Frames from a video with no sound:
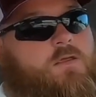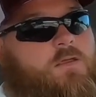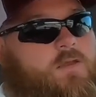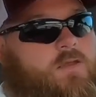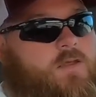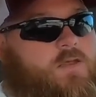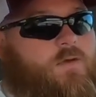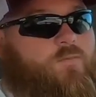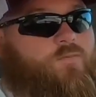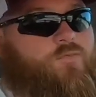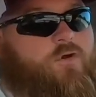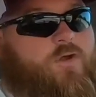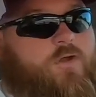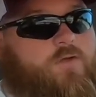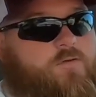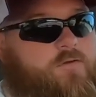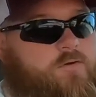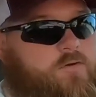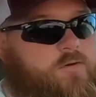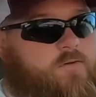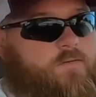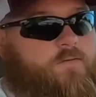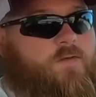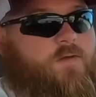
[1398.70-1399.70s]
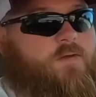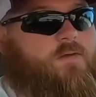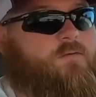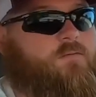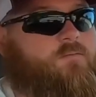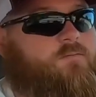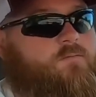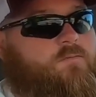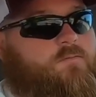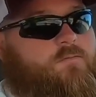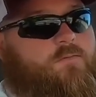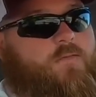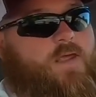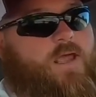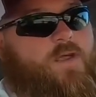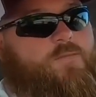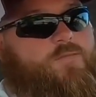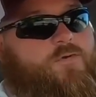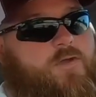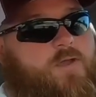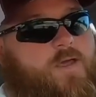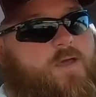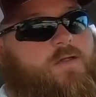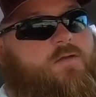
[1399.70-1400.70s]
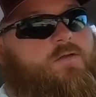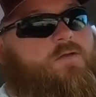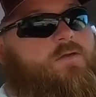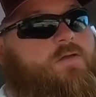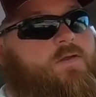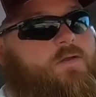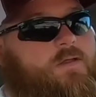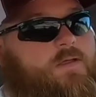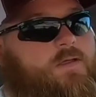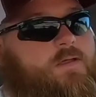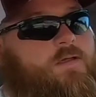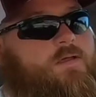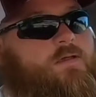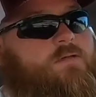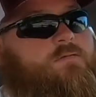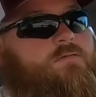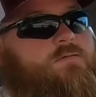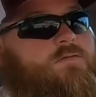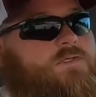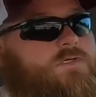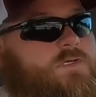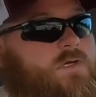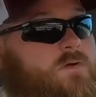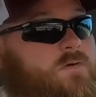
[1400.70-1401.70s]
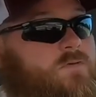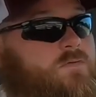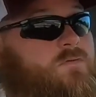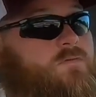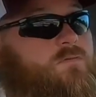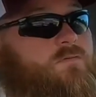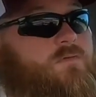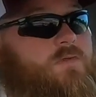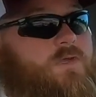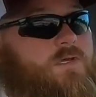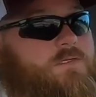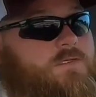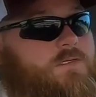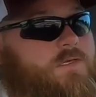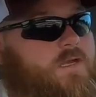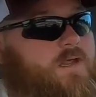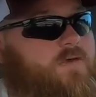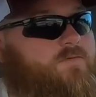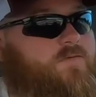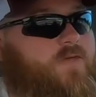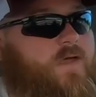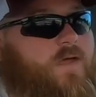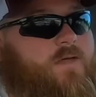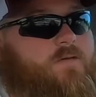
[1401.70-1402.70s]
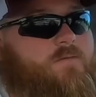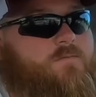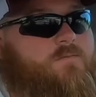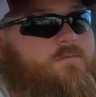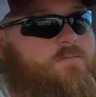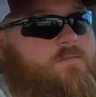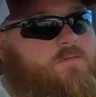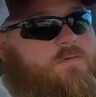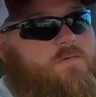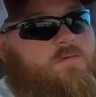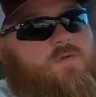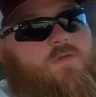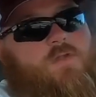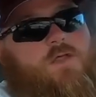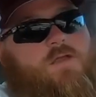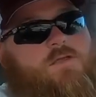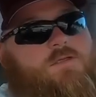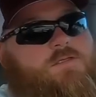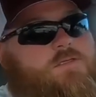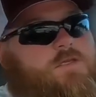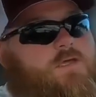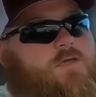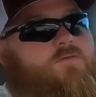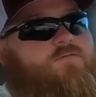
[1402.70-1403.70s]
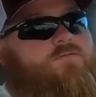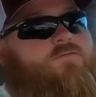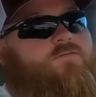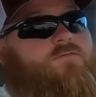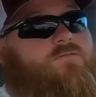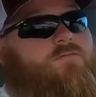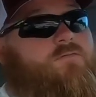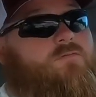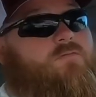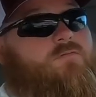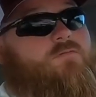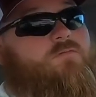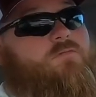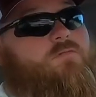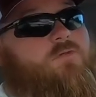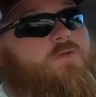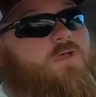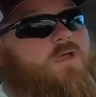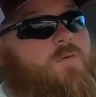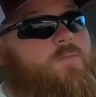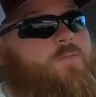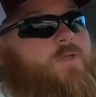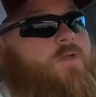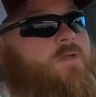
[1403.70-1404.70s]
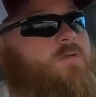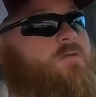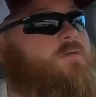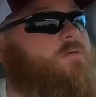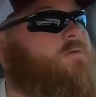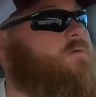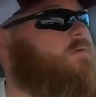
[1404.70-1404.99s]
get a breather, and then hammer down on it again. So like I said, I've got, you know, a lot of stuff coming,